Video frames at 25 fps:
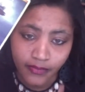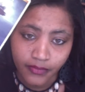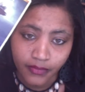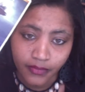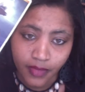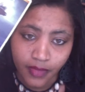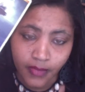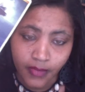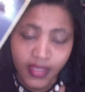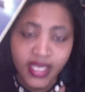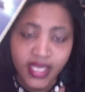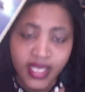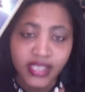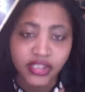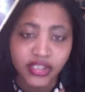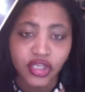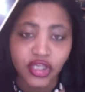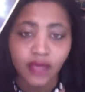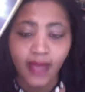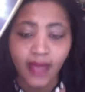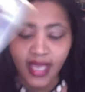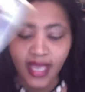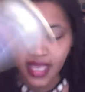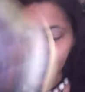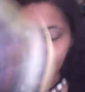because you're
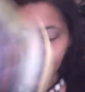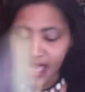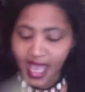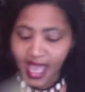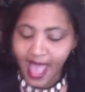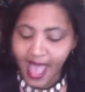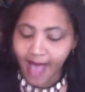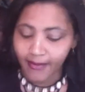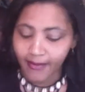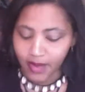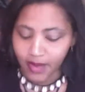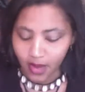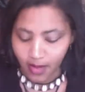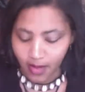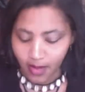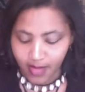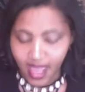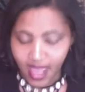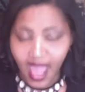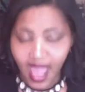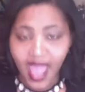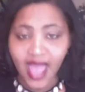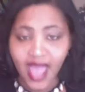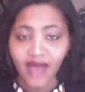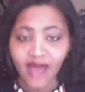making it happen on
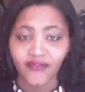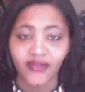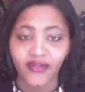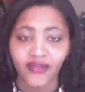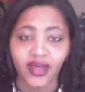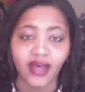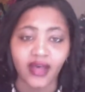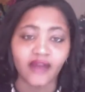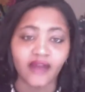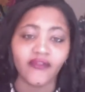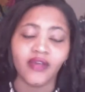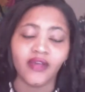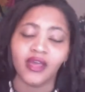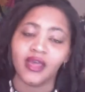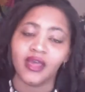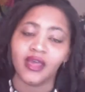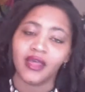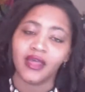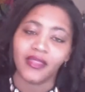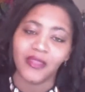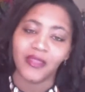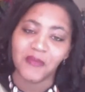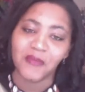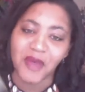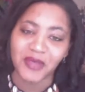behalf of
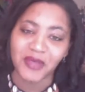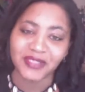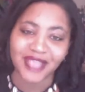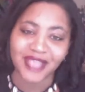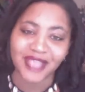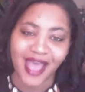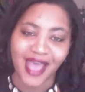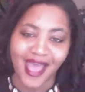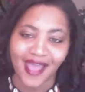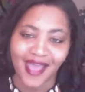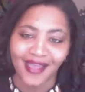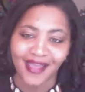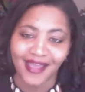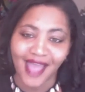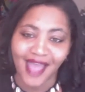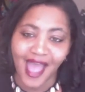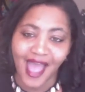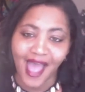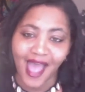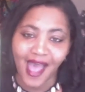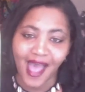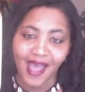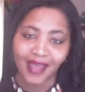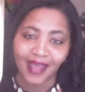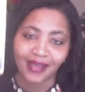the Most High,
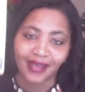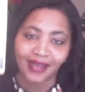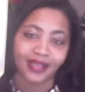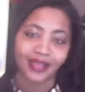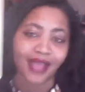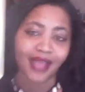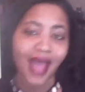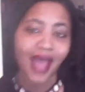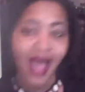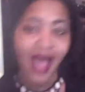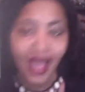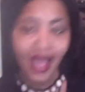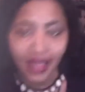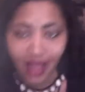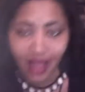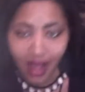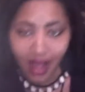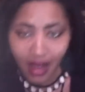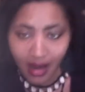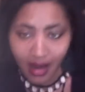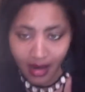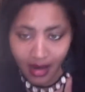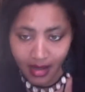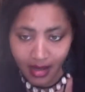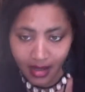God, the God
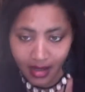card.